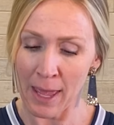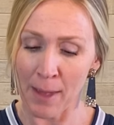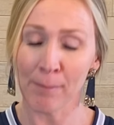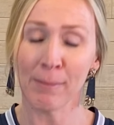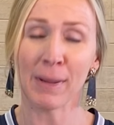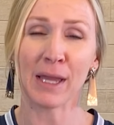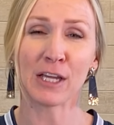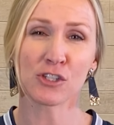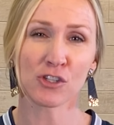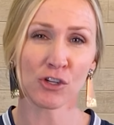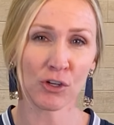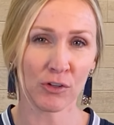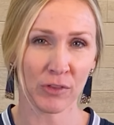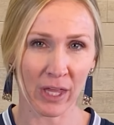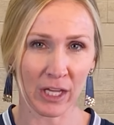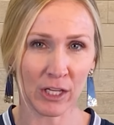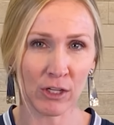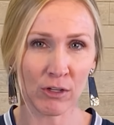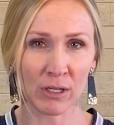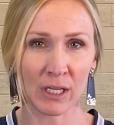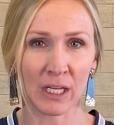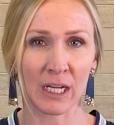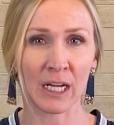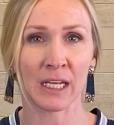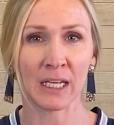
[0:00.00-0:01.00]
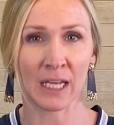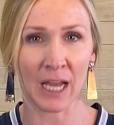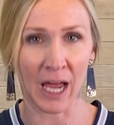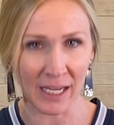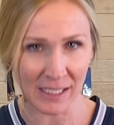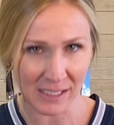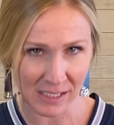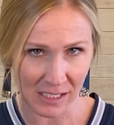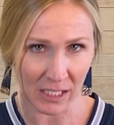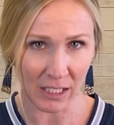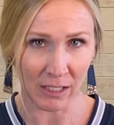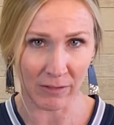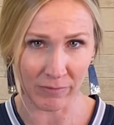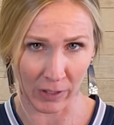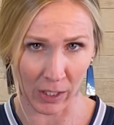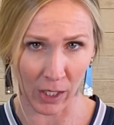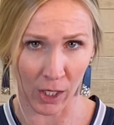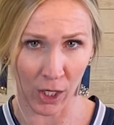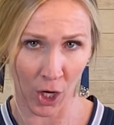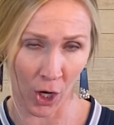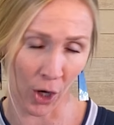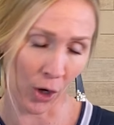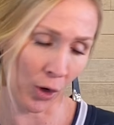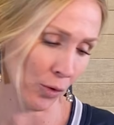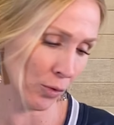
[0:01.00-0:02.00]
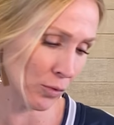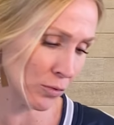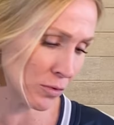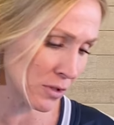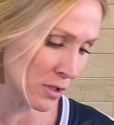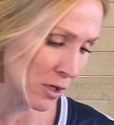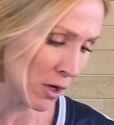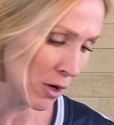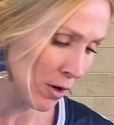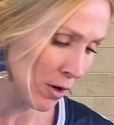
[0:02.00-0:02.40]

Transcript: make sure that you get a nice even coat.